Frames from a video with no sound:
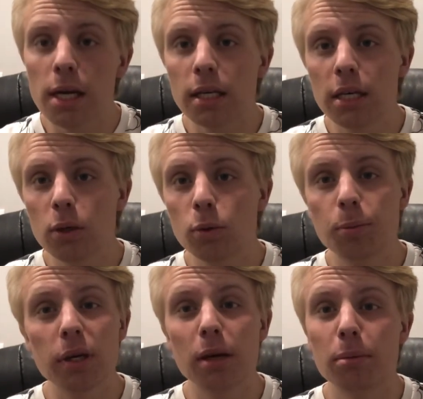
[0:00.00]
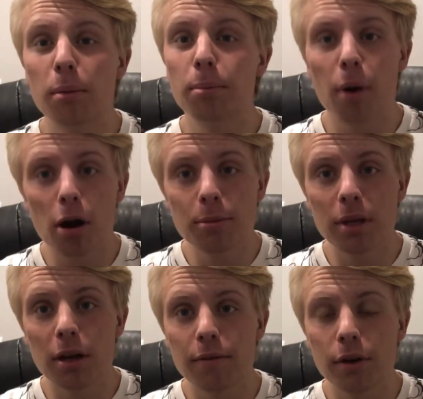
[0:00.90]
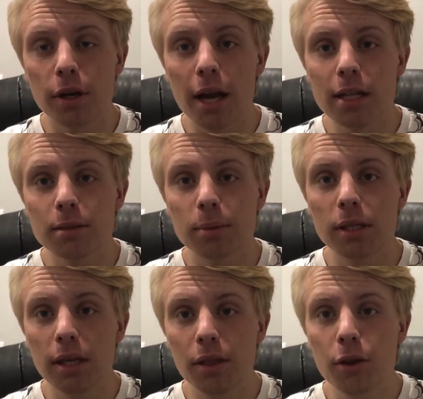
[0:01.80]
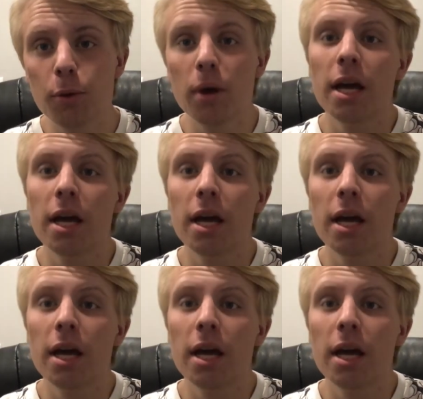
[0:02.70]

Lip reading: Q will be a bombardment of grenades beneath you.